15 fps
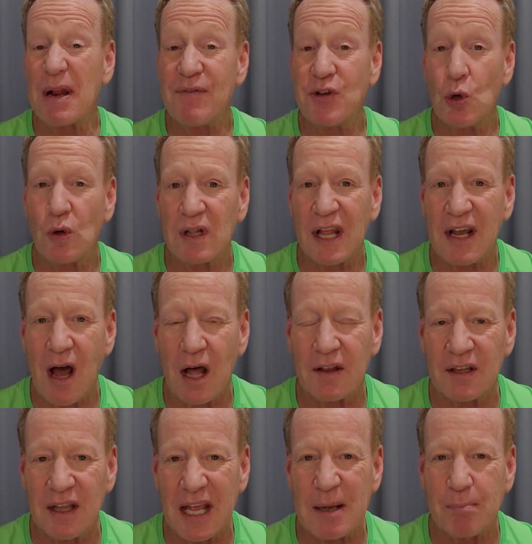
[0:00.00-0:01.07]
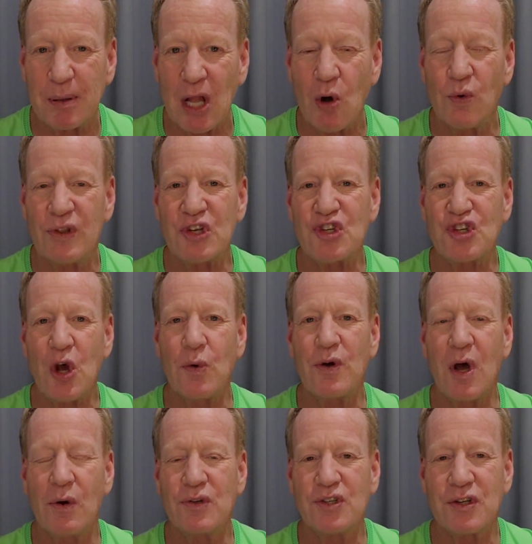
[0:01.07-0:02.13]
And if you click on the link below in the show
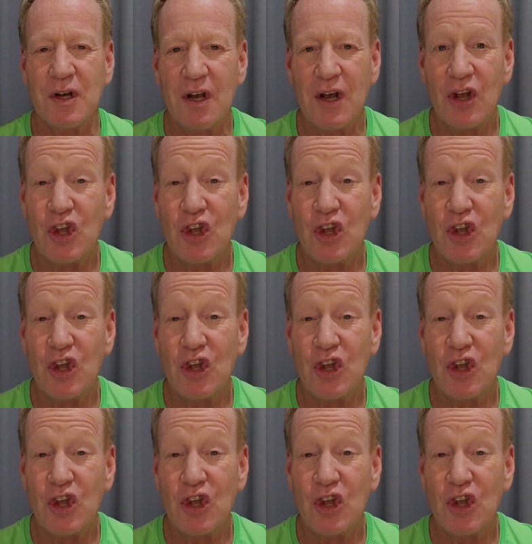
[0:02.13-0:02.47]
notes,